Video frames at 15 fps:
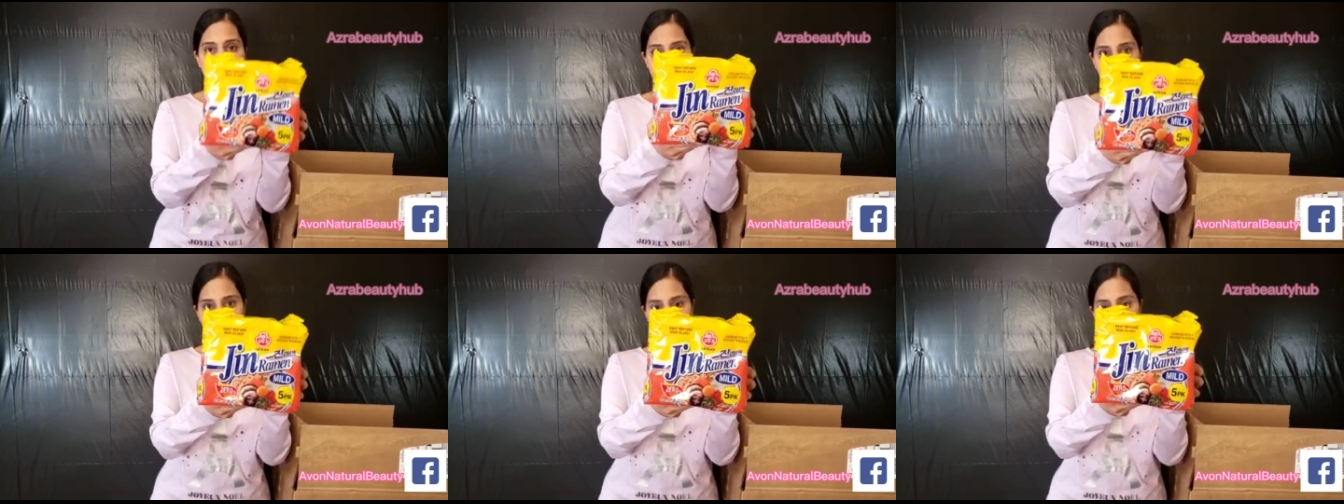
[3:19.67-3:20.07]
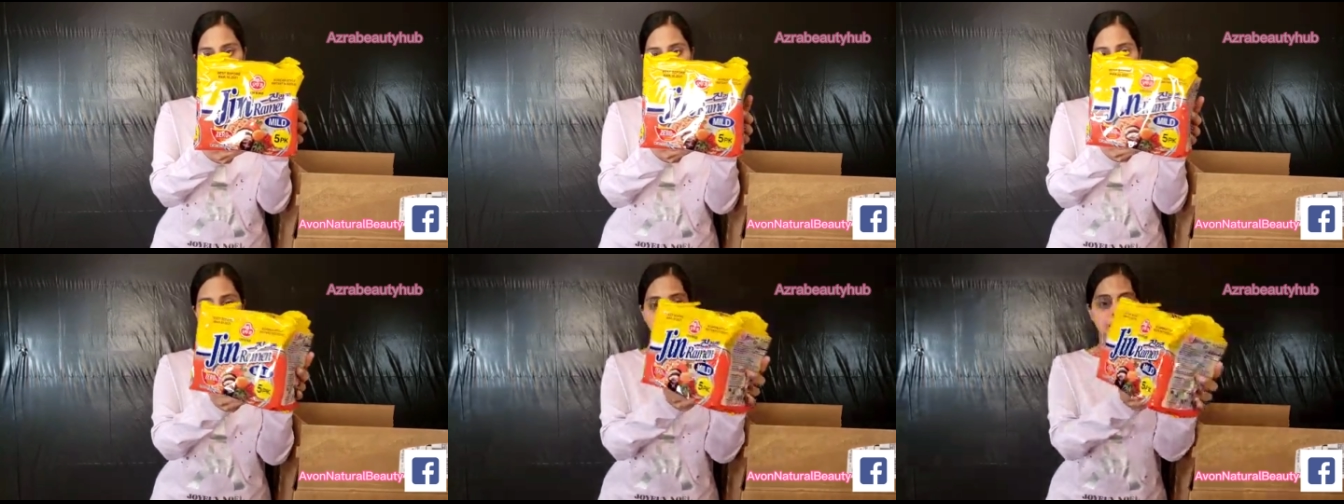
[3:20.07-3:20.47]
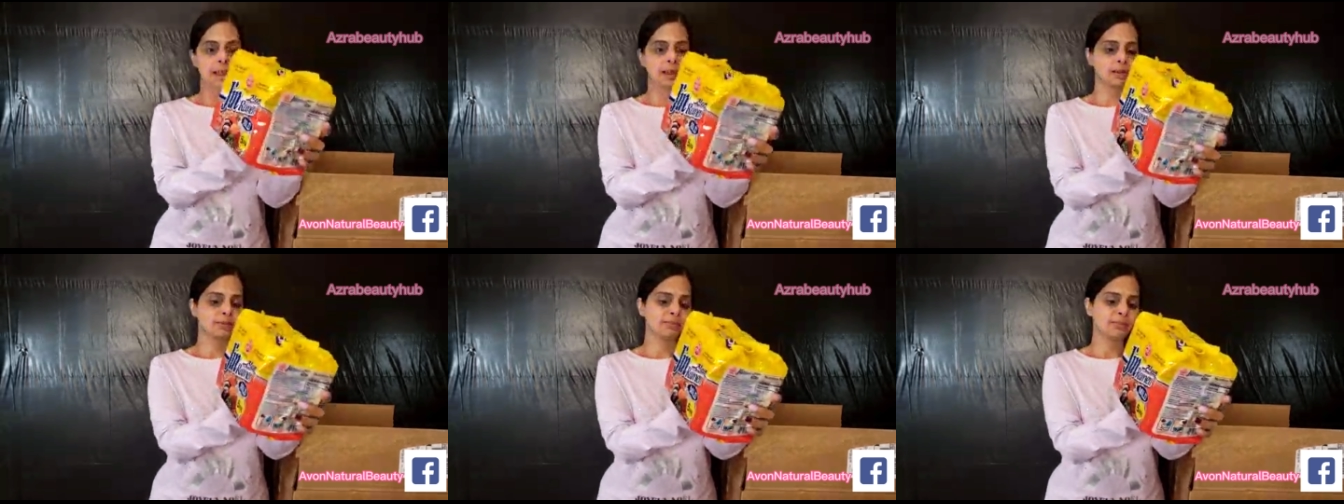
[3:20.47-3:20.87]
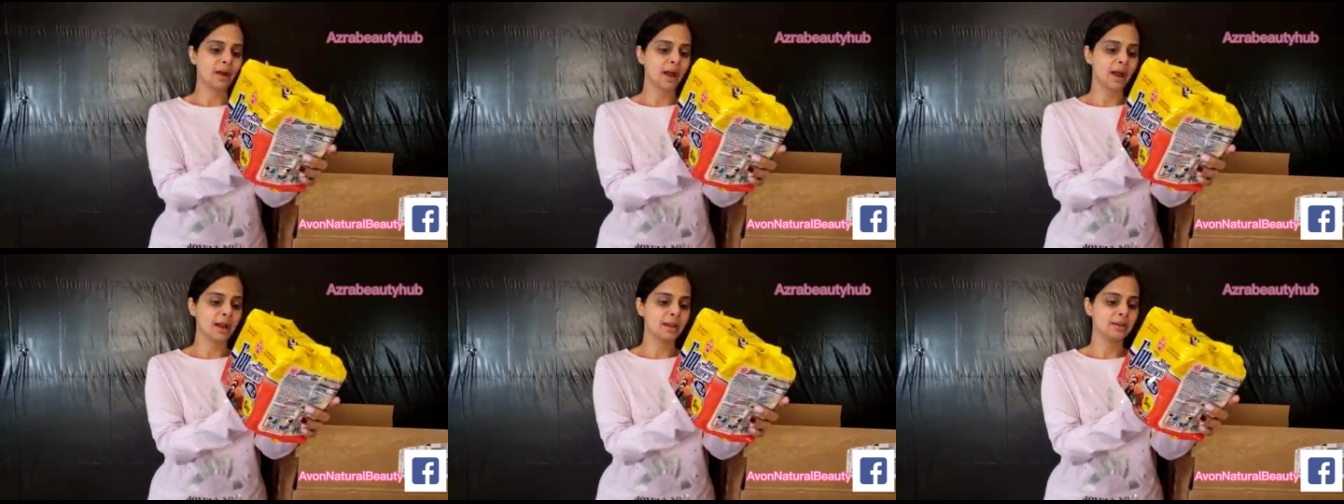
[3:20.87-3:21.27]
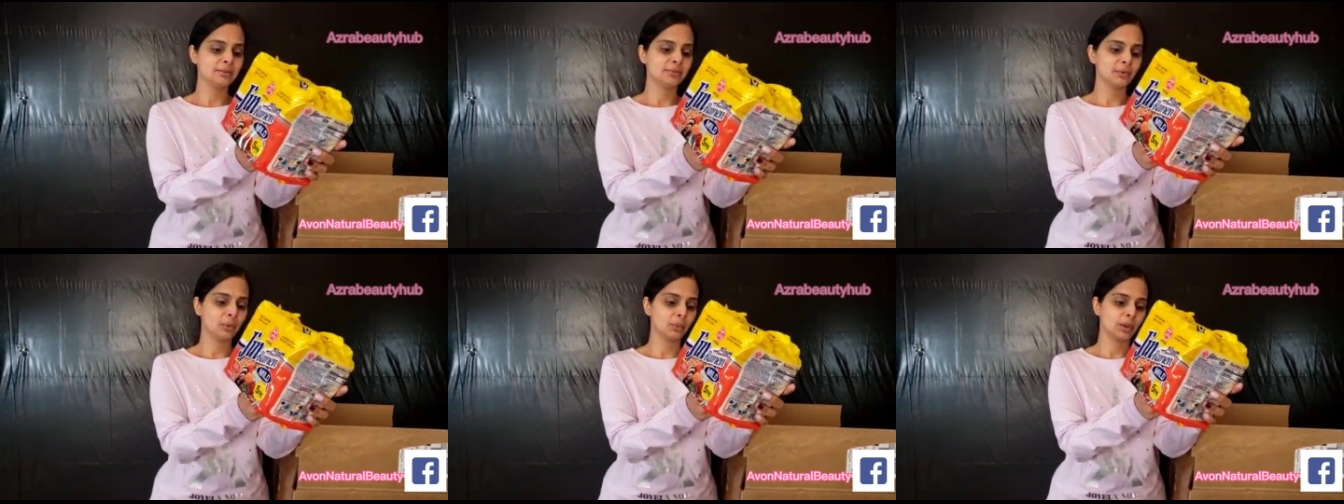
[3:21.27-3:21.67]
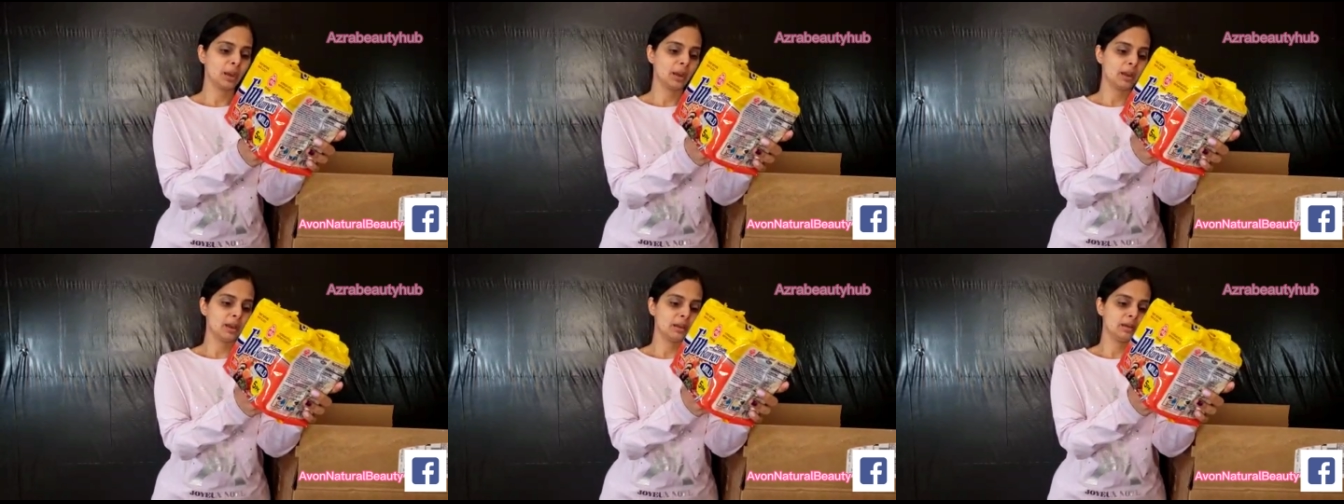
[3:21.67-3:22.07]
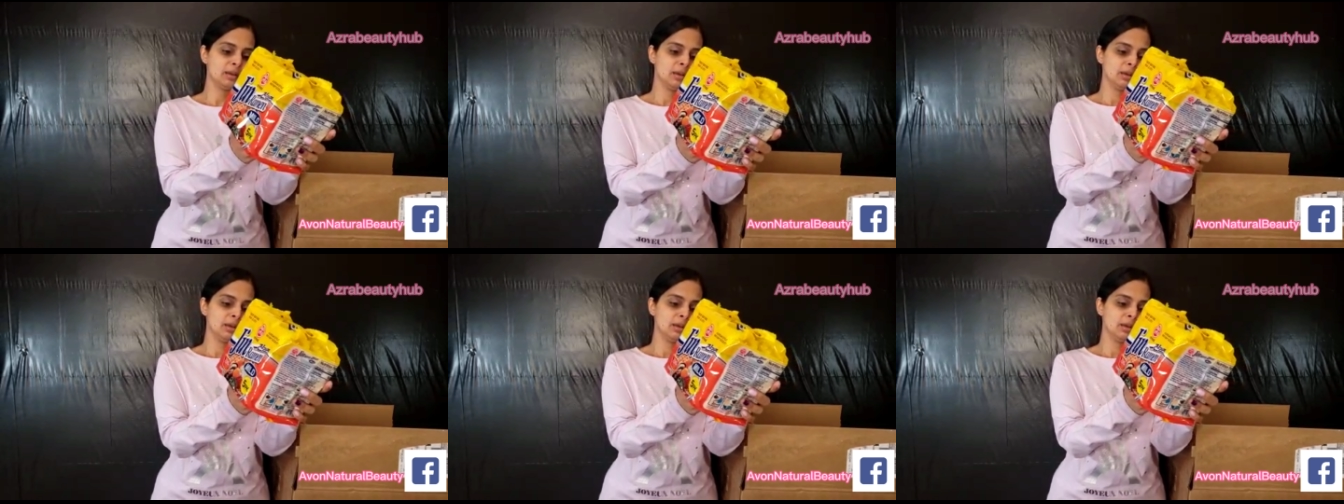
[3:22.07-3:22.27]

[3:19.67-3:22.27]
It comes in a pack of 5, okay?